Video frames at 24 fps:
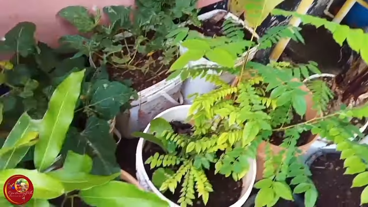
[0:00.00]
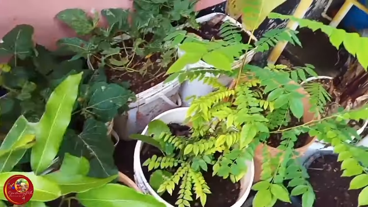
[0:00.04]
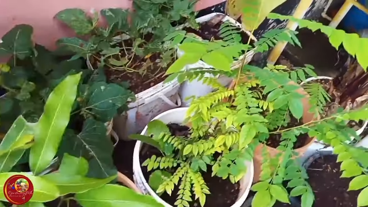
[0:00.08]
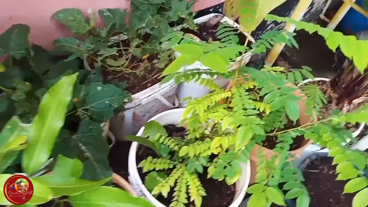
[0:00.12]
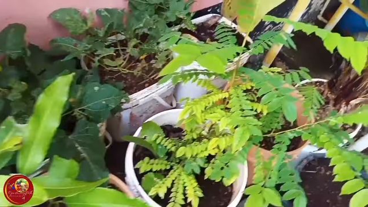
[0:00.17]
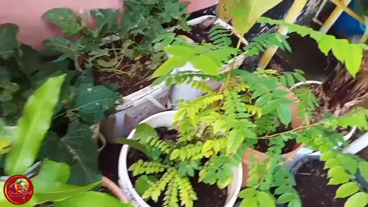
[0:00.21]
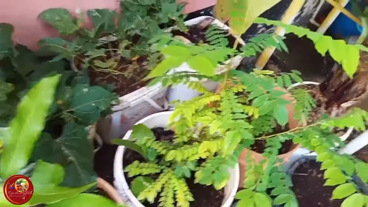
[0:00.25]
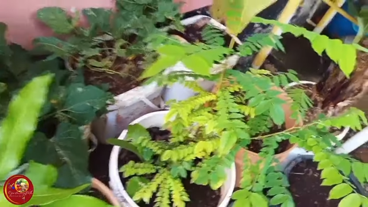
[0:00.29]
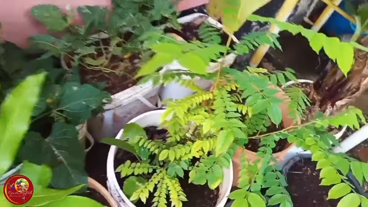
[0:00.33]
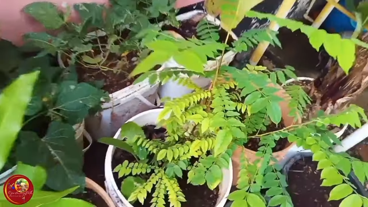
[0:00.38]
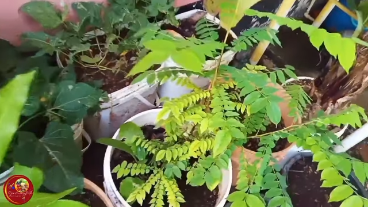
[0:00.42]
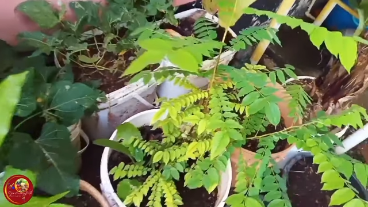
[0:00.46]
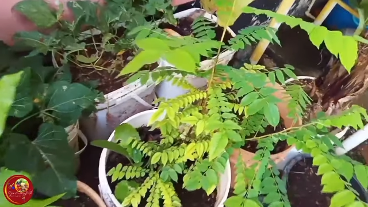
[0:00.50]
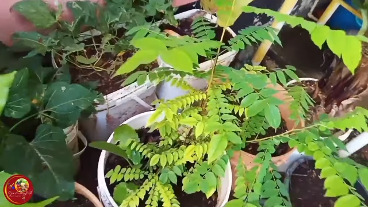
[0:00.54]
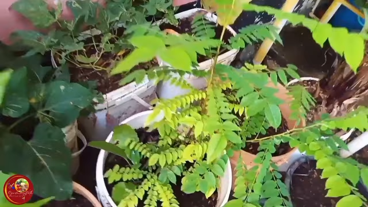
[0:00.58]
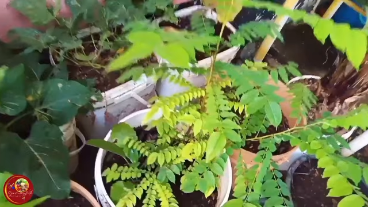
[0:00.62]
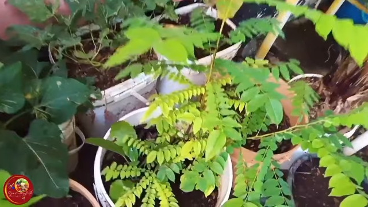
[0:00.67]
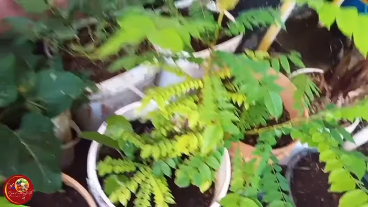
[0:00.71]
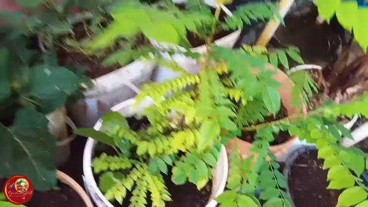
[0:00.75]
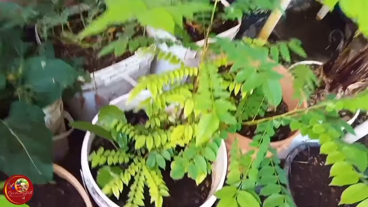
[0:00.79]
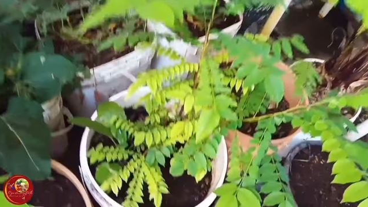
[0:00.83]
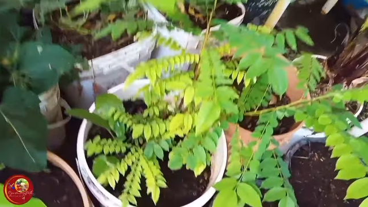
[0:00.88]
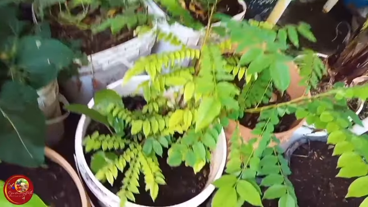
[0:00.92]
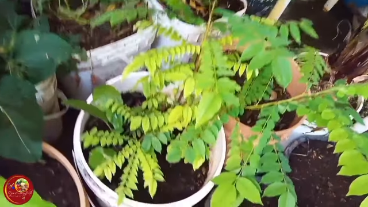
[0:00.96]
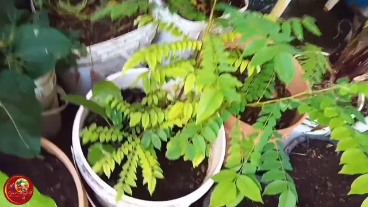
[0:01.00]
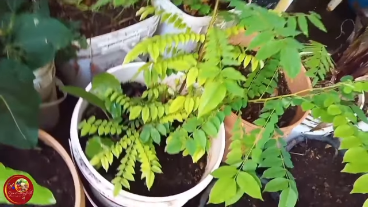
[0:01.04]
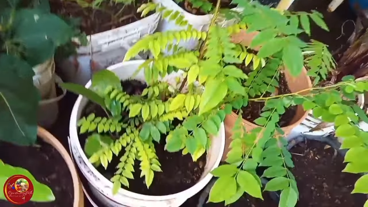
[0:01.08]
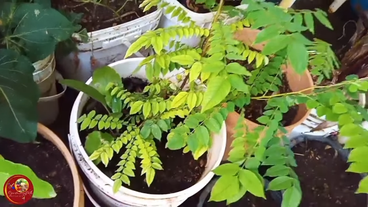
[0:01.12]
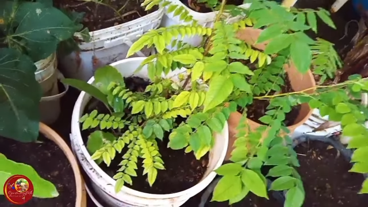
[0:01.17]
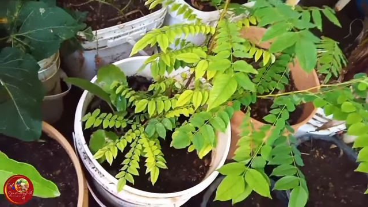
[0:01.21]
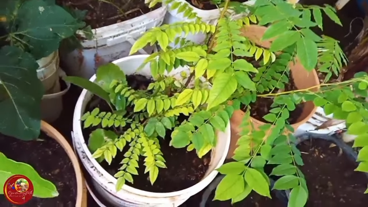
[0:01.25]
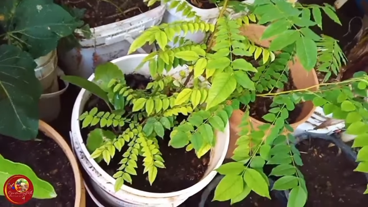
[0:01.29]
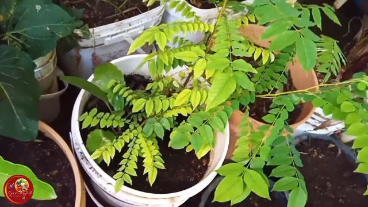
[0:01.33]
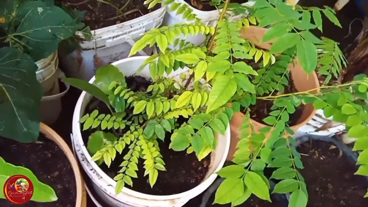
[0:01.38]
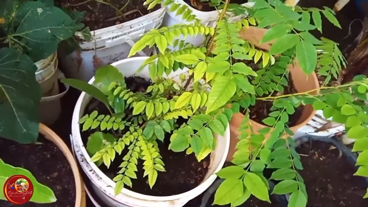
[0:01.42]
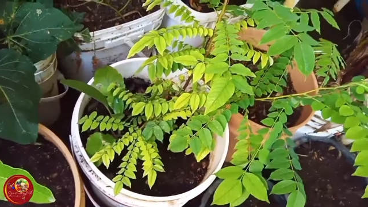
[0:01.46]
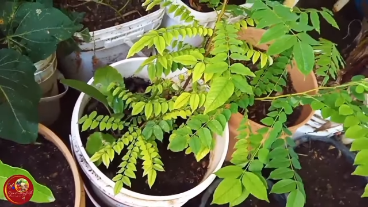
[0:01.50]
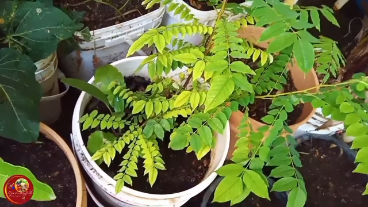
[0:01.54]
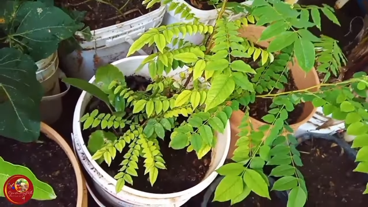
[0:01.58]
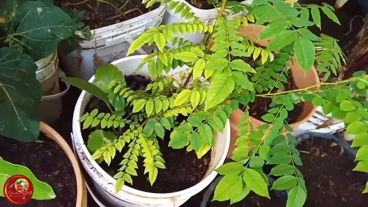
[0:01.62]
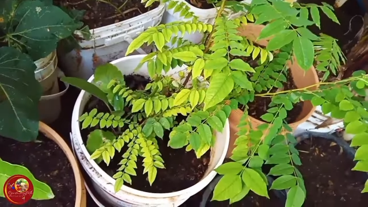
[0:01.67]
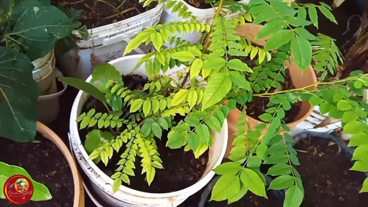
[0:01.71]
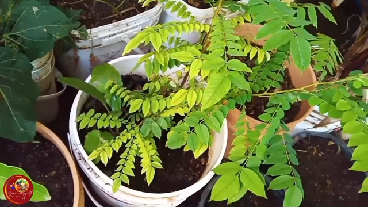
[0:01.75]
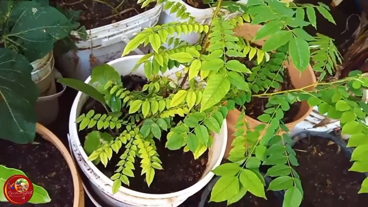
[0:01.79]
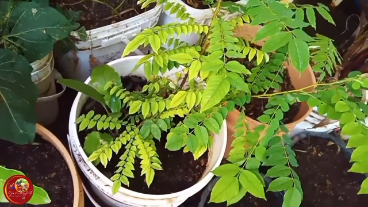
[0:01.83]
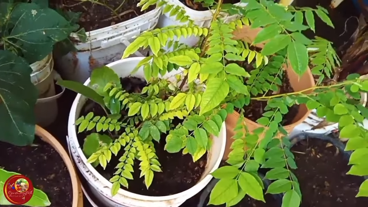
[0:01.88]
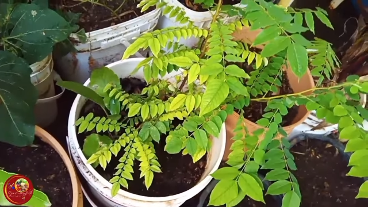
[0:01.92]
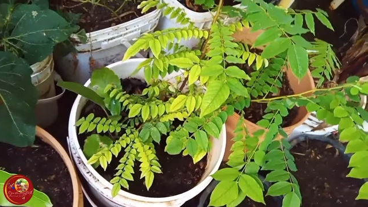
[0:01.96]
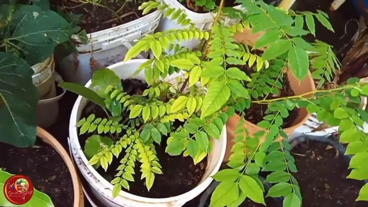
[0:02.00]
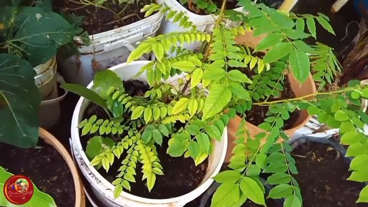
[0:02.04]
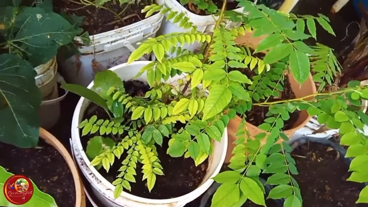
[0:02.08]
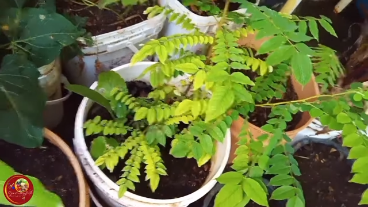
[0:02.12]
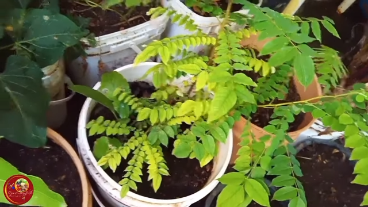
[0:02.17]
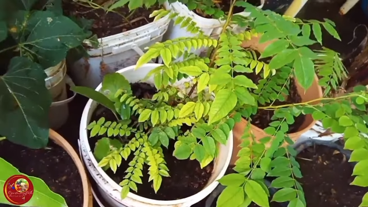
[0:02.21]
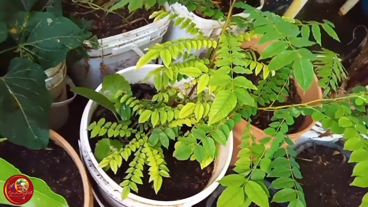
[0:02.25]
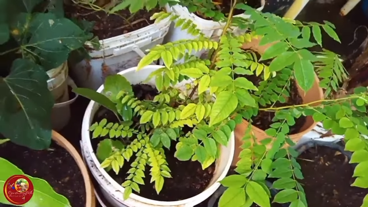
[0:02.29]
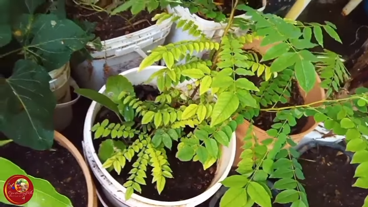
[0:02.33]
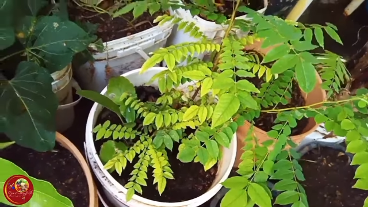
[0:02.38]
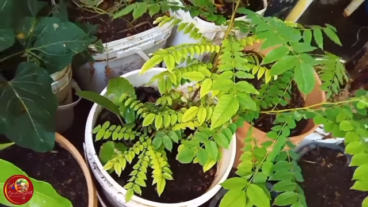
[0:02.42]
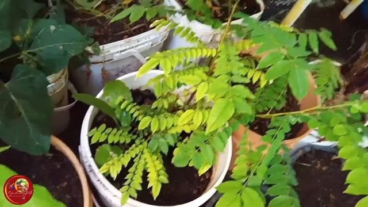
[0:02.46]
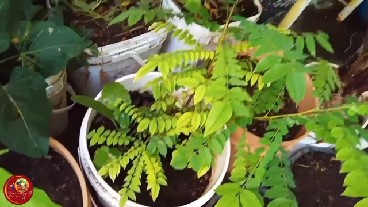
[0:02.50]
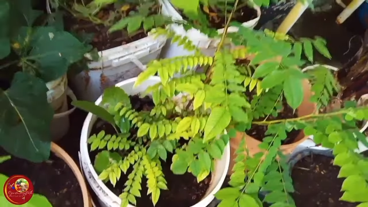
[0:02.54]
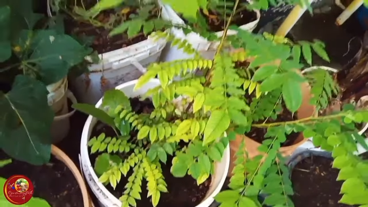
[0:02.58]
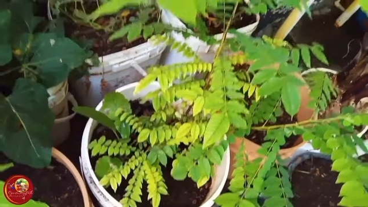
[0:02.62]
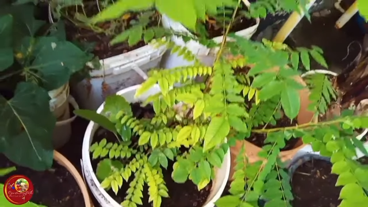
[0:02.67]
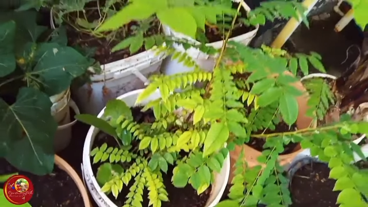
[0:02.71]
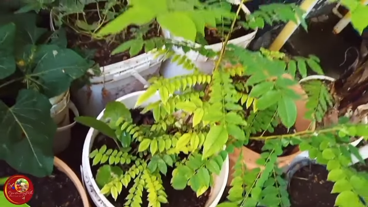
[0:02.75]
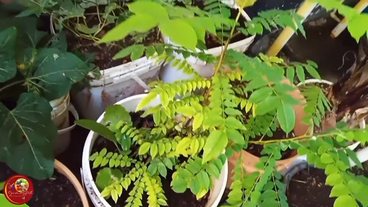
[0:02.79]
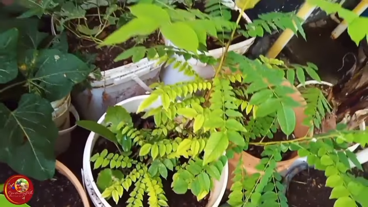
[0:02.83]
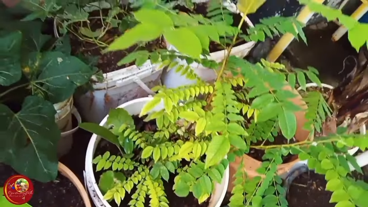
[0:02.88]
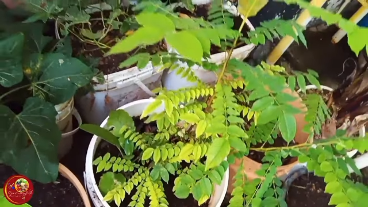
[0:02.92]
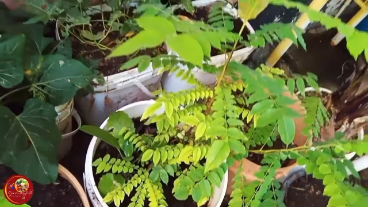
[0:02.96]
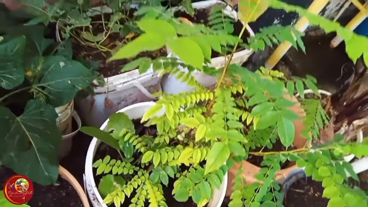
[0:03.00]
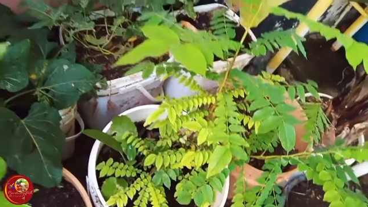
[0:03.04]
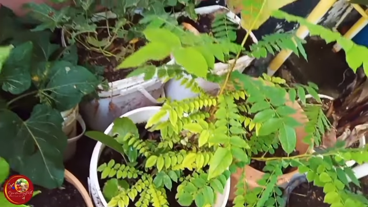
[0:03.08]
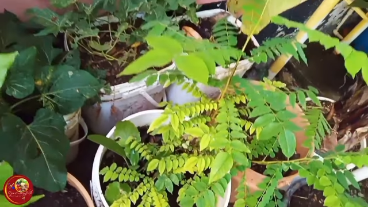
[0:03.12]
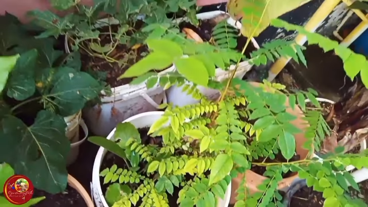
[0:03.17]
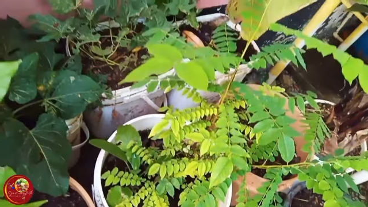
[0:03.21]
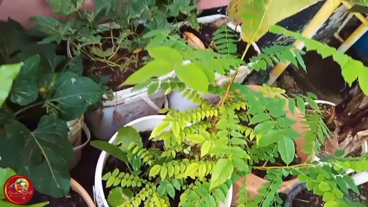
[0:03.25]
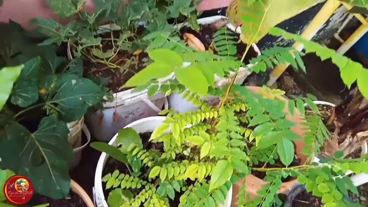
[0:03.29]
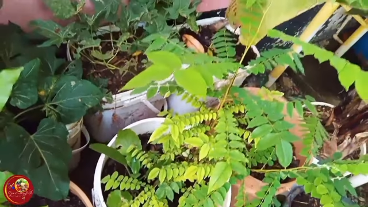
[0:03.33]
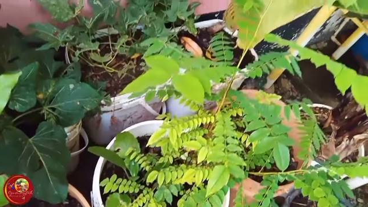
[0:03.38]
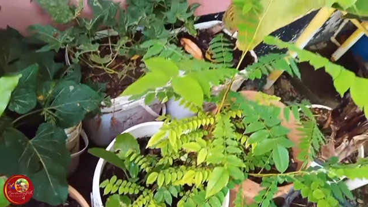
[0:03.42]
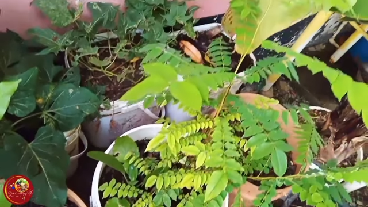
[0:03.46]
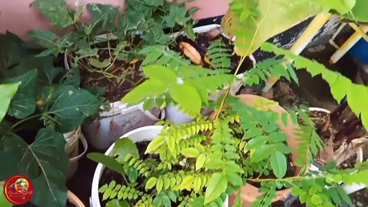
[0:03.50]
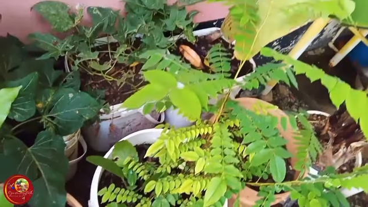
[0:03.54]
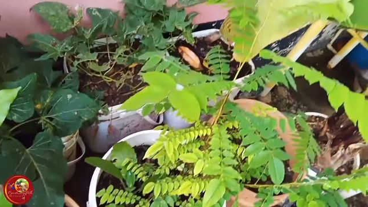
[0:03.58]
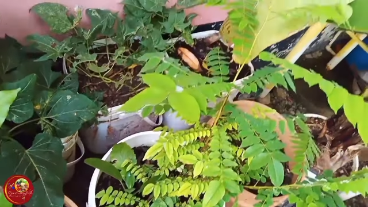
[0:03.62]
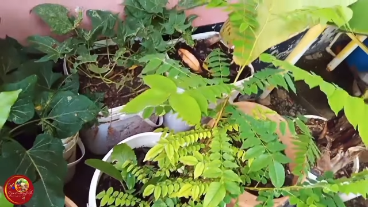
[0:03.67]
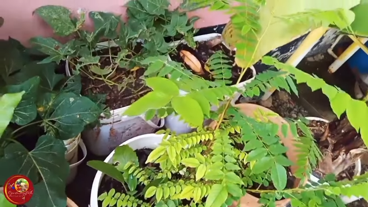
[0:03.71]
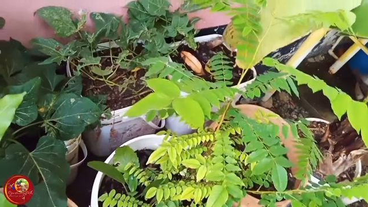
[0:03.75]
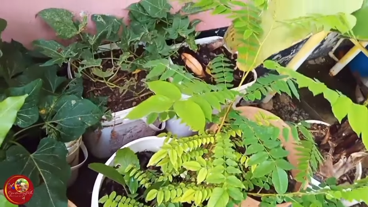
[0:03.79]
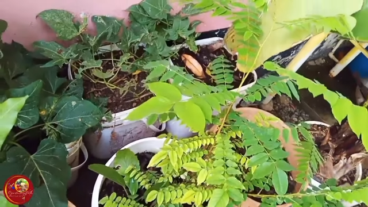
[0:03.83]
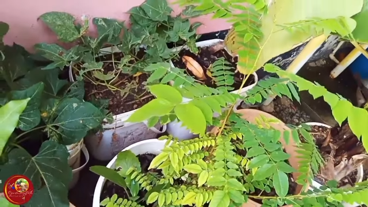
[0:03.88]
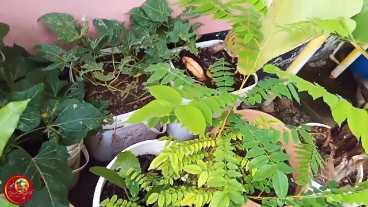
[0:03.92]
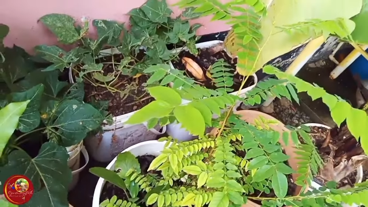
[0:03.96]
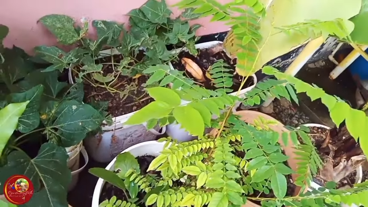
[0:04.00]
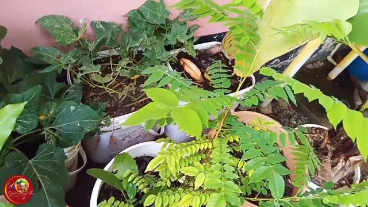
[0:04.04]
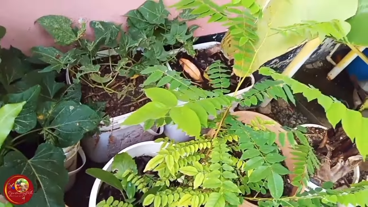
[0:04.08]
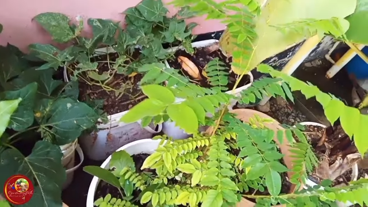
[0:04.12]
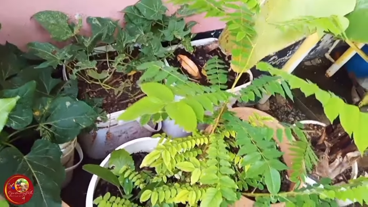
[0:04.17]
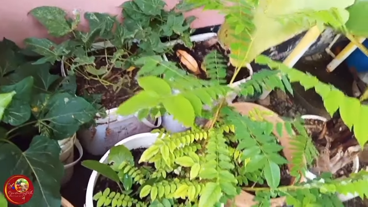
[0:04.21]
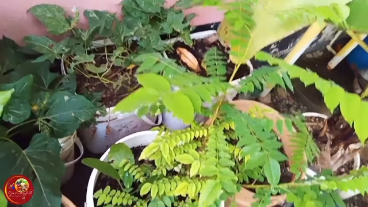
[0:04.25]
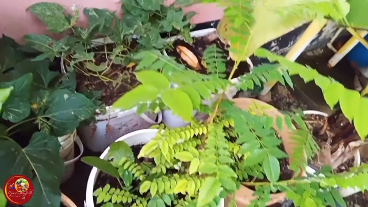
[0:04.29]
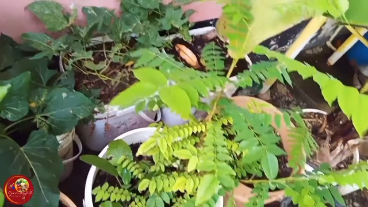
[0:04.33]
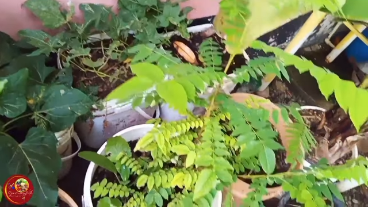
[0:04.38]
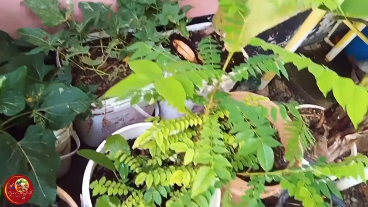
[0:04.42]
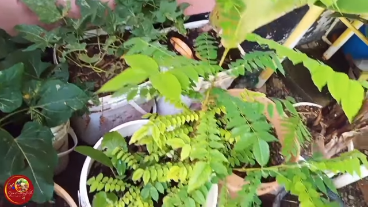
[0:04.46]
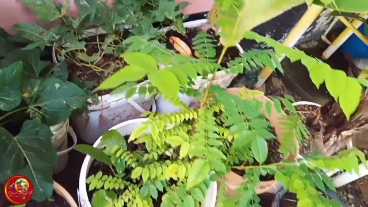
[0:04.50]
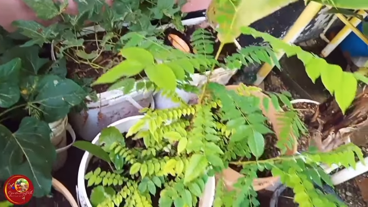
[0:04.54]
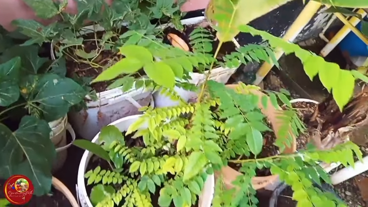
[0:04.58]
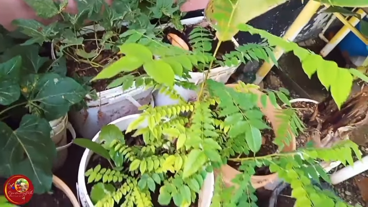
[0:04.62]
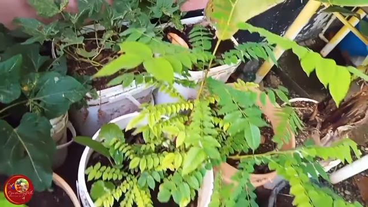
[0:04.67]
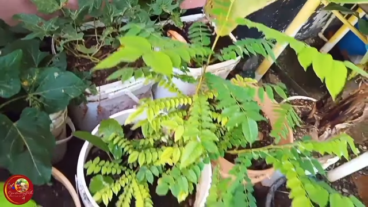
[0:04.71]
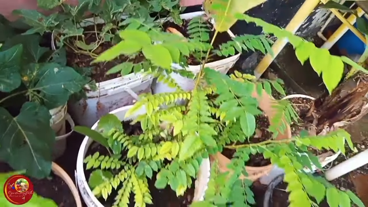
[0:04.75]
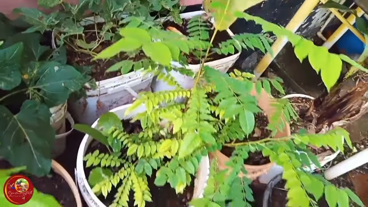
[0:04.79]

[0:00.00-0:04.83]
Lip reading: No face is visible, so there are no lips to read.